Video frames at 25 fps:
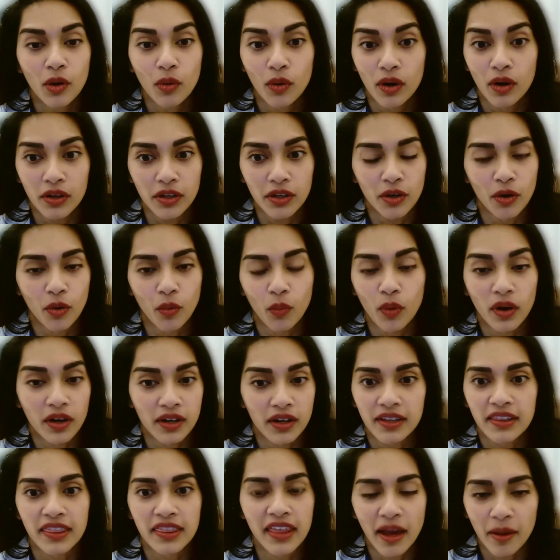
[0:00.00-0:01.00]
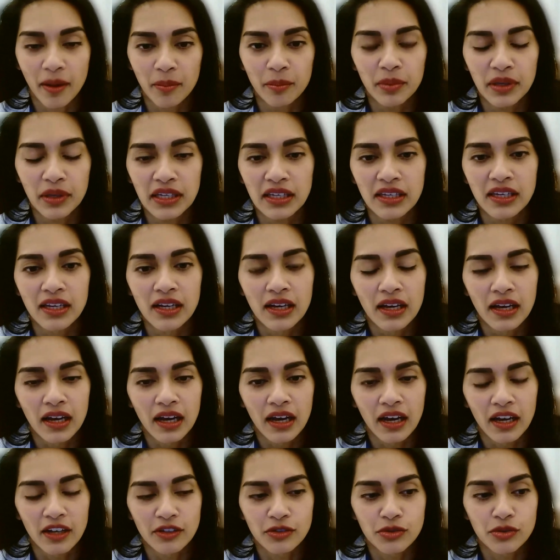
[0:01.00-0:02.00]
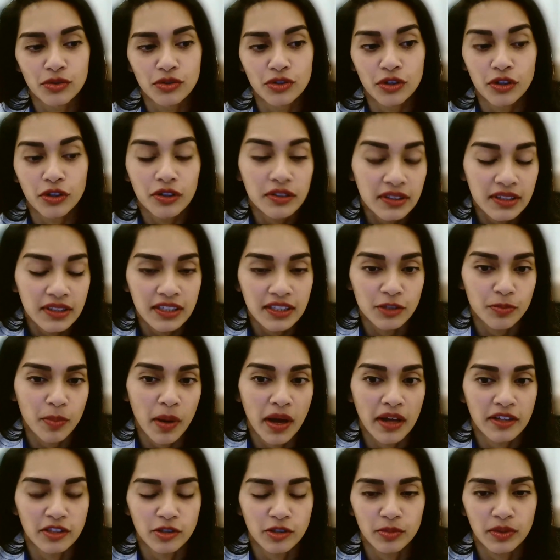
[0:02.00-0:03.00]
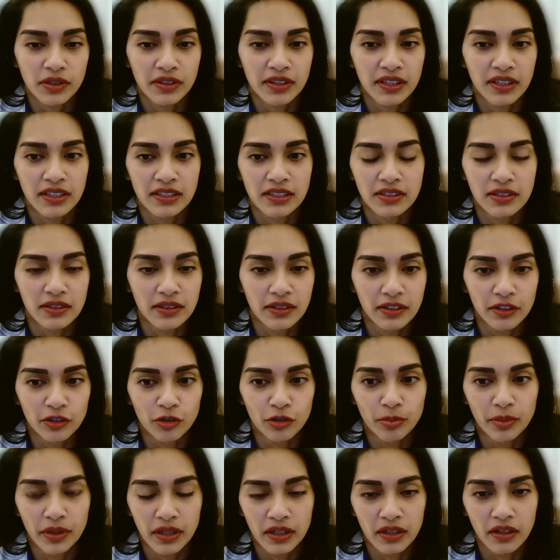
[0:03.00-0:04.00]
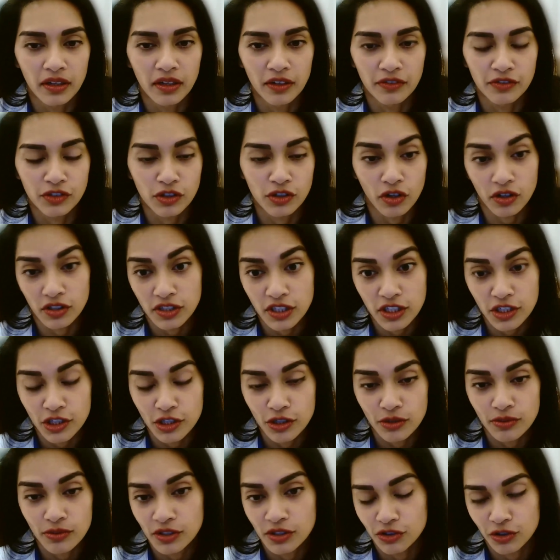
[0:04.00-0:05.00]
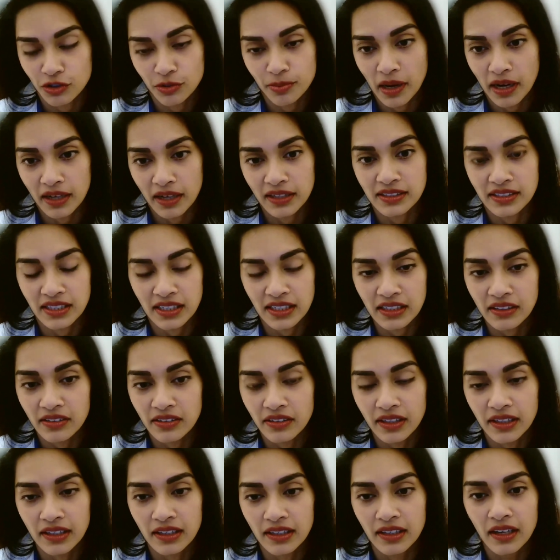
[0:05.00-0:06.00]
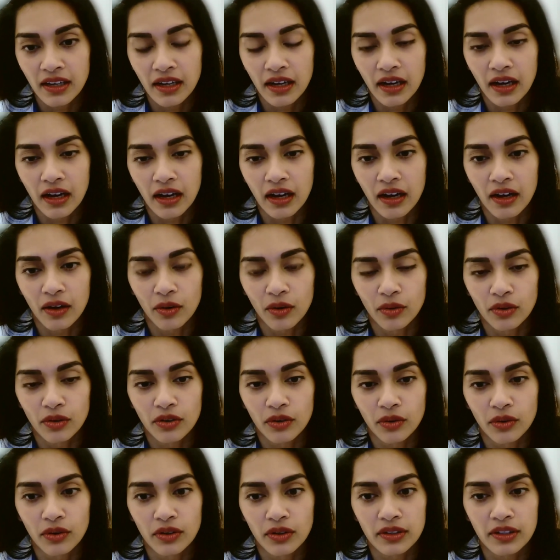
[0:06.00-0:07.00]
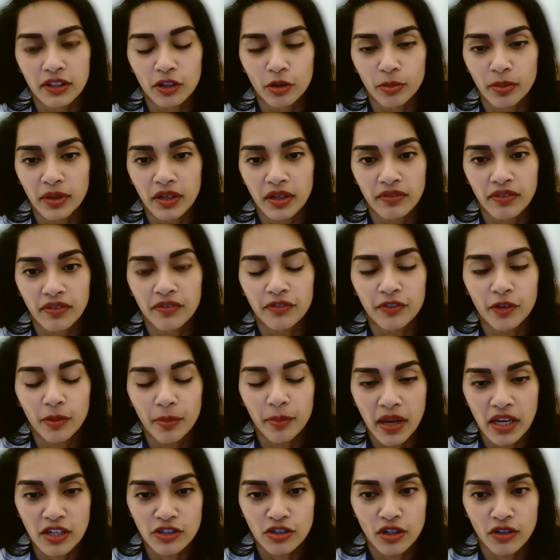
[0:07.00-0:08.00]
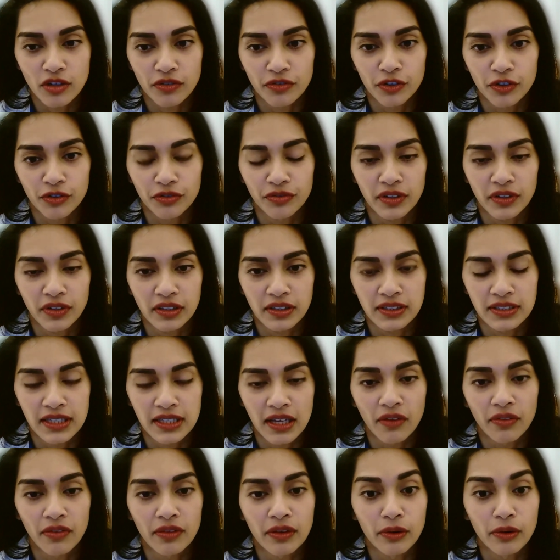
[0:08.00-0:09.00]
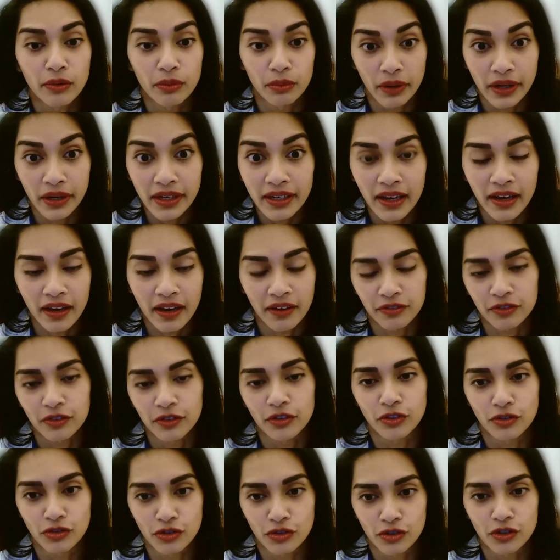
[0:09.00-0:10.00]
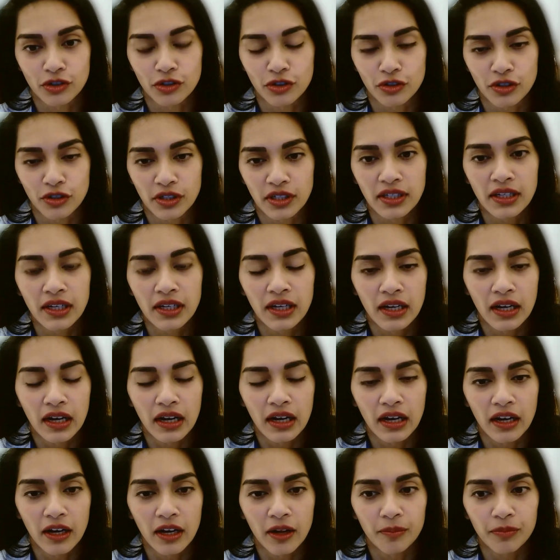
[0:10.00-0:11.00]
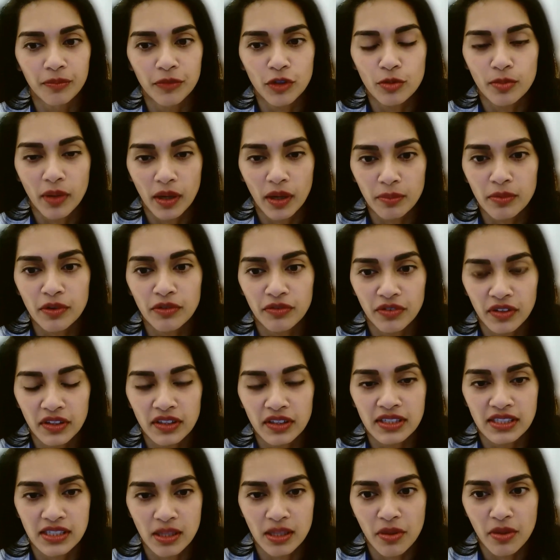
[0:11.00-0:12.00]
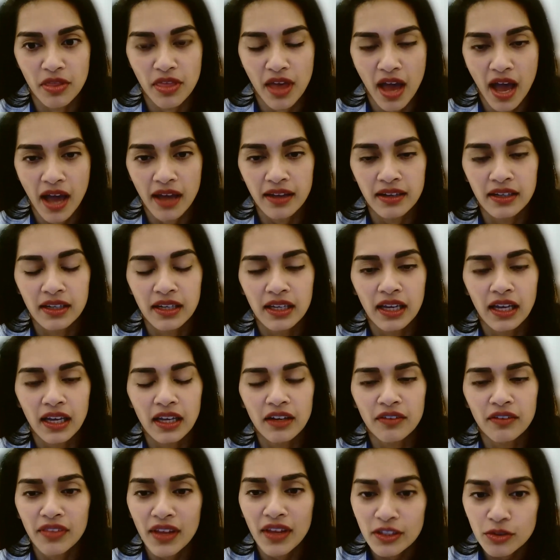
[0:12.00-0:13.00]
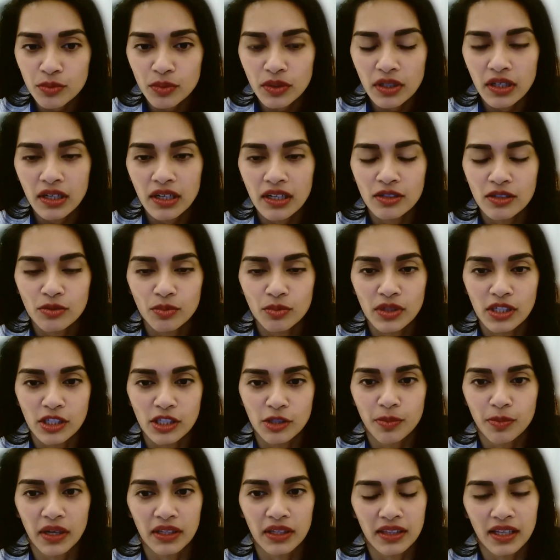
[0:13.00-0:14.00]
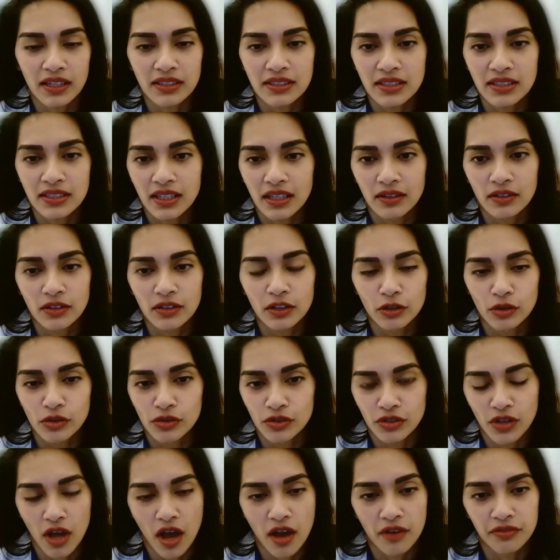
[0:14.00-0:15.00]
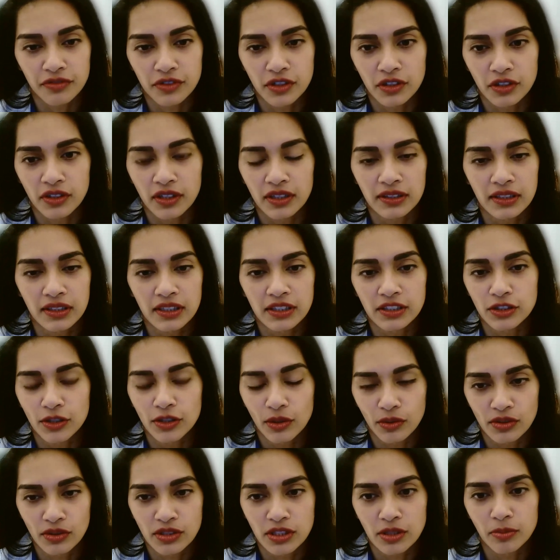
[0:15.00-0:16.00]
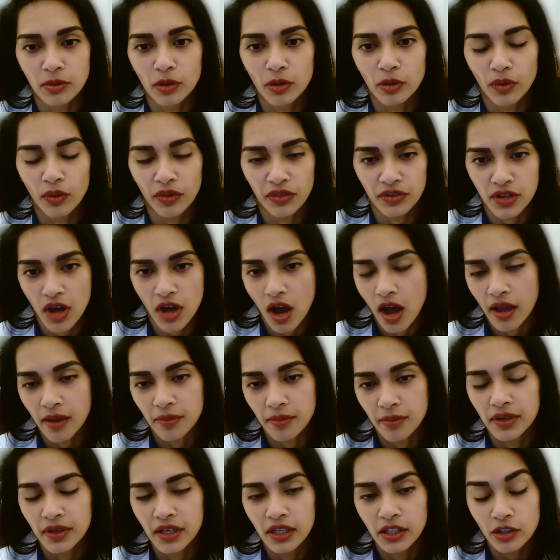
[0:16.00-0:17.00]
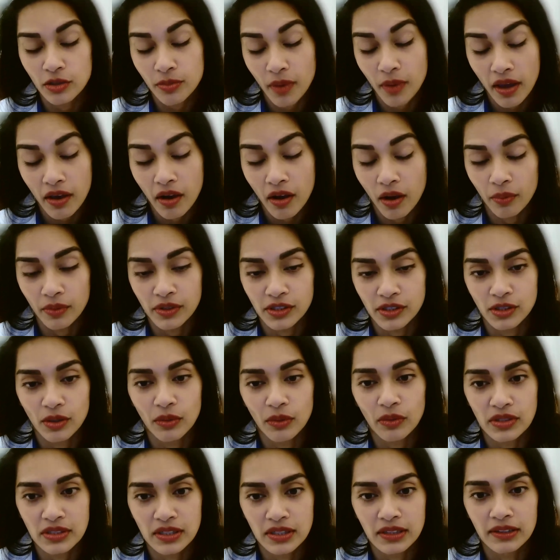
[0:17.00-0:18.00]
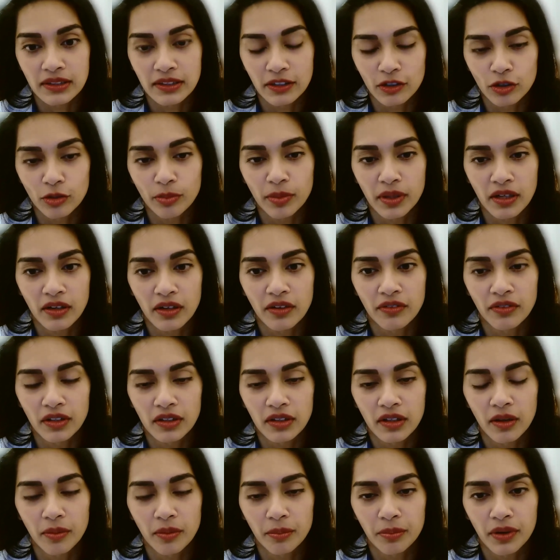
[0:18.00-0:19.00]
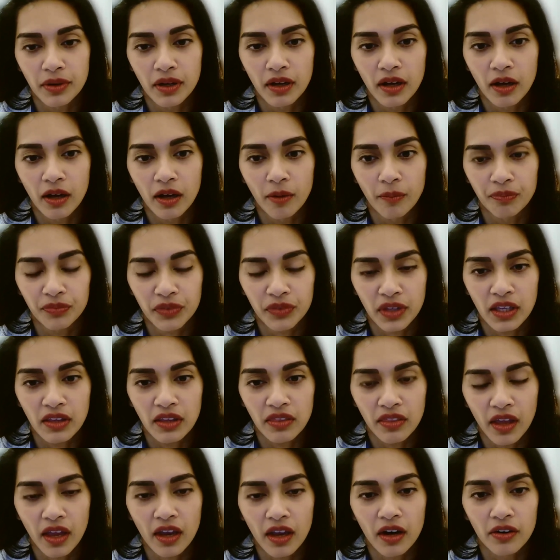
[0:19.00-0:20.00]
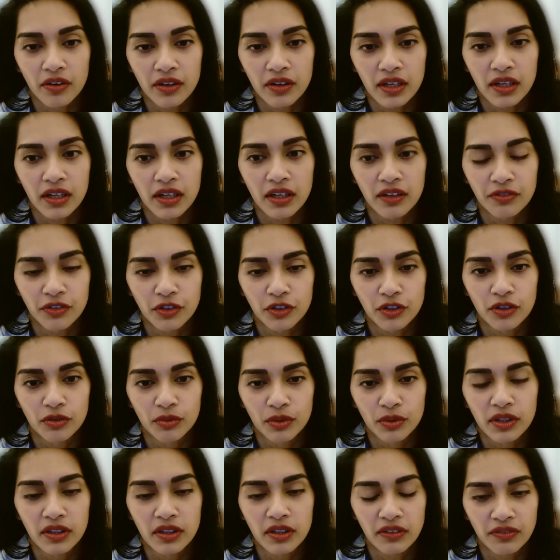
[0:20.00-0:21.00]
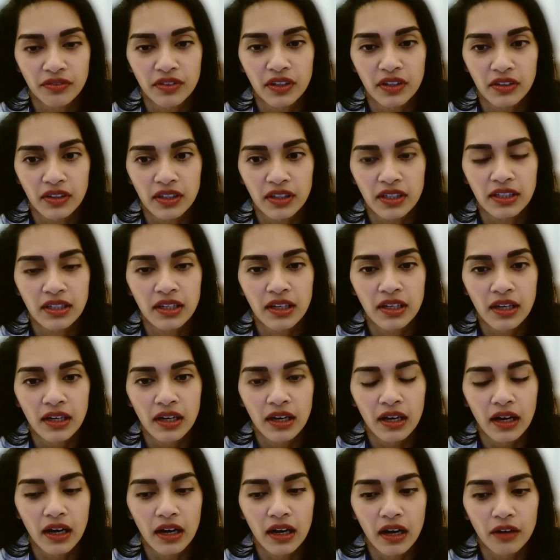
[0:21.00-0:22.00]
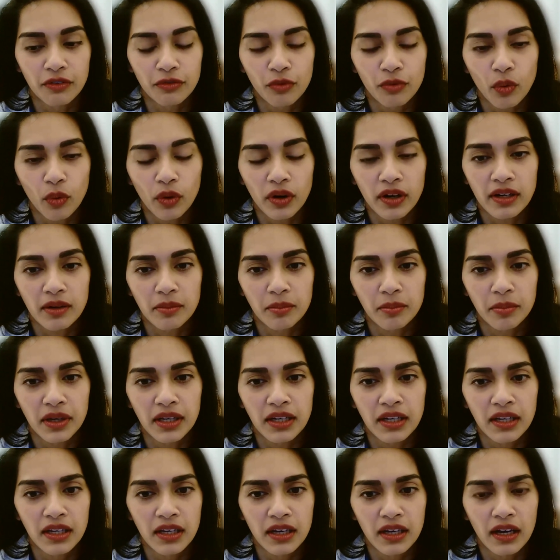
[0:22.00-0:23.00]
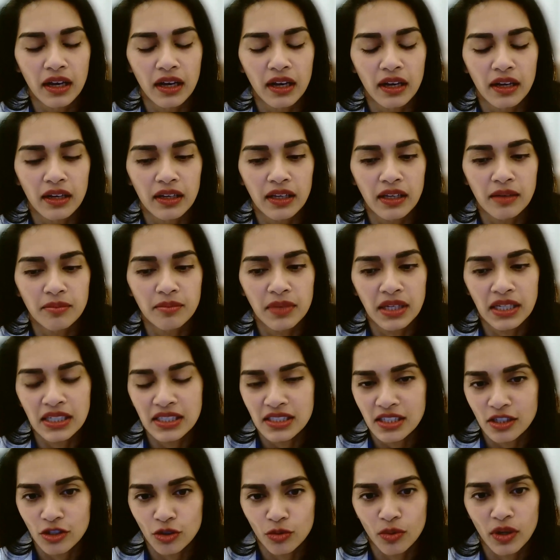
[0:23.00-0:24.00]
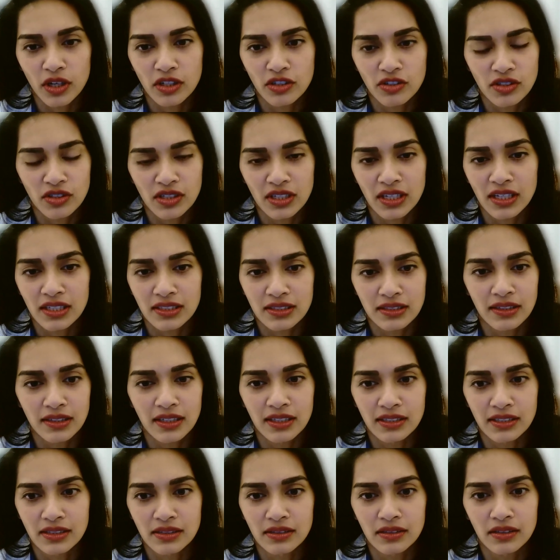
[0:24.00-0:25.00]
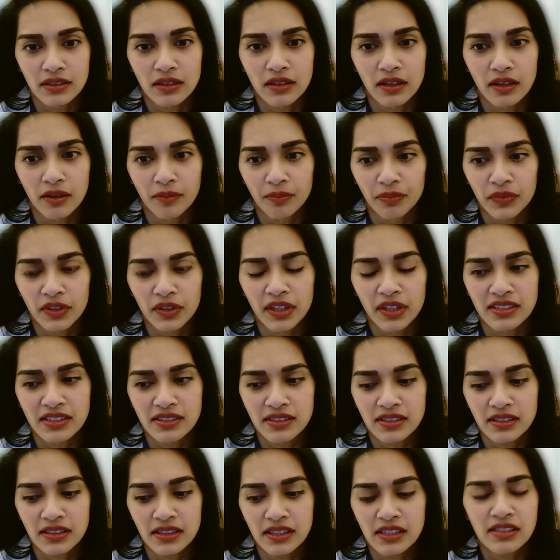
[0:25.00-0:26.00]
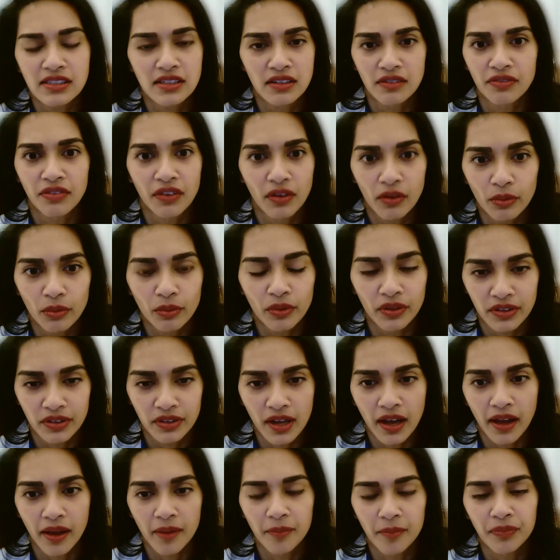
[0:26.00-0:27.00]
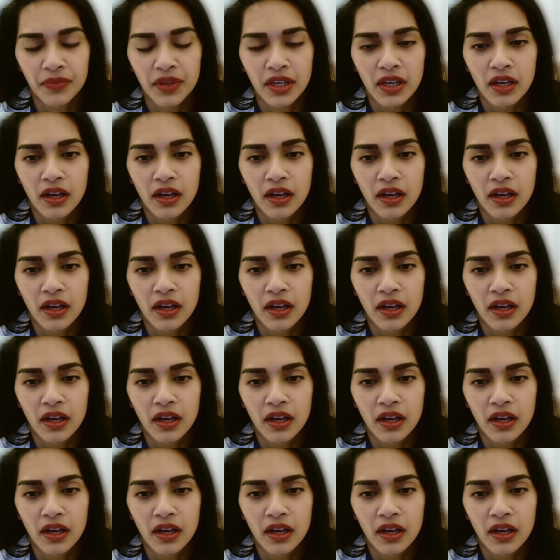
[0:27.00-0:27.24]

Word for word: you know, what could that be? Uh, so certainly it's possible that it's a little bit of scar tissue as your body's healing uh, or, or a little bit of inflammation if you're feeling down there right after the surgery. Um, you might be feeling some of that. And if that's what it is, we expect that to get a little softer and less noticeable with time. You may always notice a little bit of a lump um, in the area if you're really feeling uh, for it, but uh, in many situations it gets less um, less easy to feel with time.